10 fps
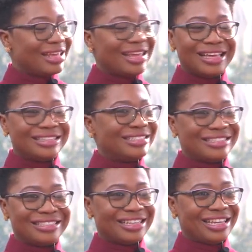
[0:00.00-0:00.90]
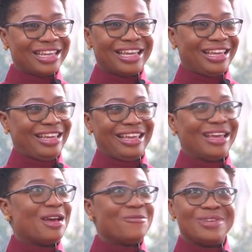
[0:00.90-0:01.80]
it's,
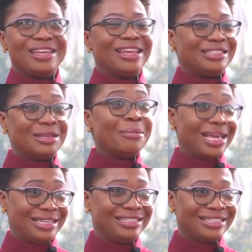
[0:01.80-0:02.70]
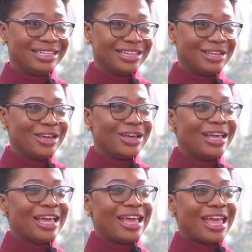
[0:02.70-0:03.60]
I mean, it's a mess. Mm-hmm.
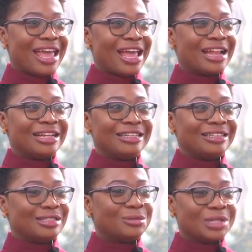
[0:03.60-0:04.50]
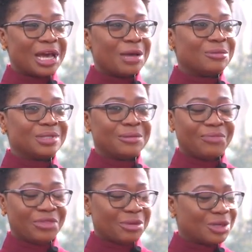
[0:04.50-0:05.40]
And sometimes
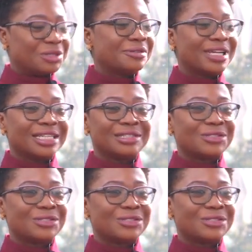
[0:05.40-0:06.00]
the model doesn't